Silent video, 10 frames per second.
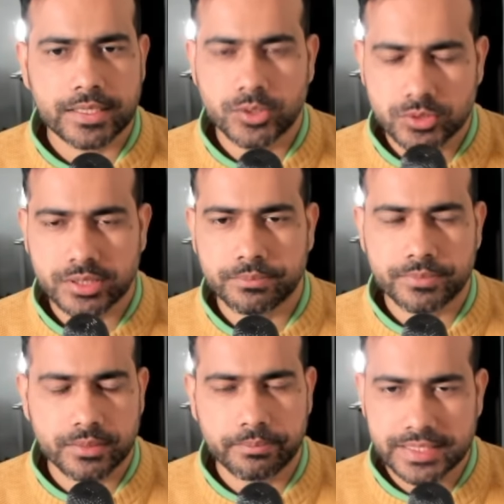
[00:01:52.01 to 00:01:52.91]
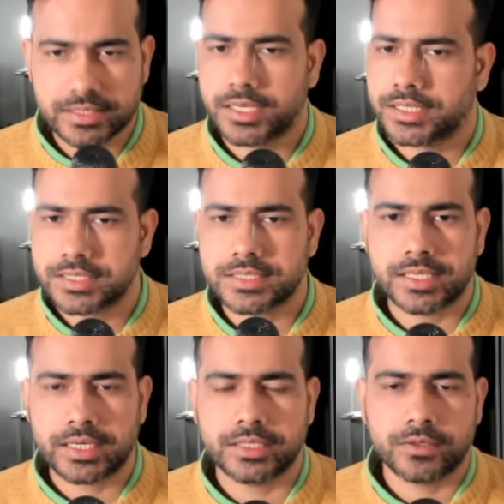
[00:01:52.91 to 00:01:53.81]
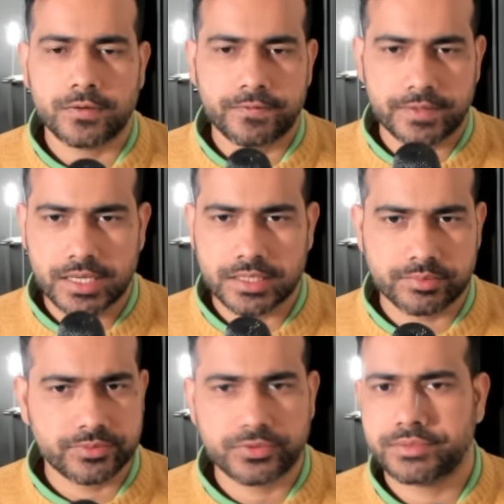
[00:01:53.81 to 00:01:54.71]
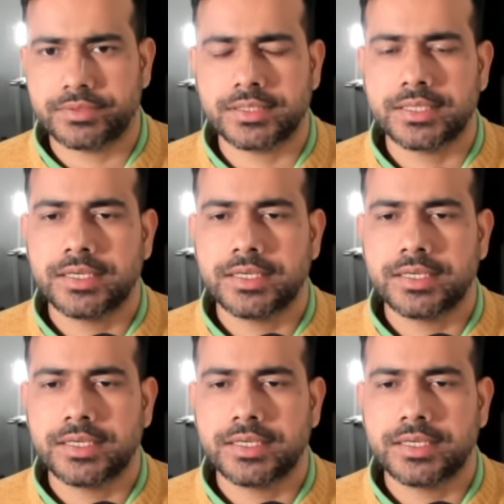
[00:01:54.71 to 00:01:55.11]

you know some uh, basic understanding of finance before even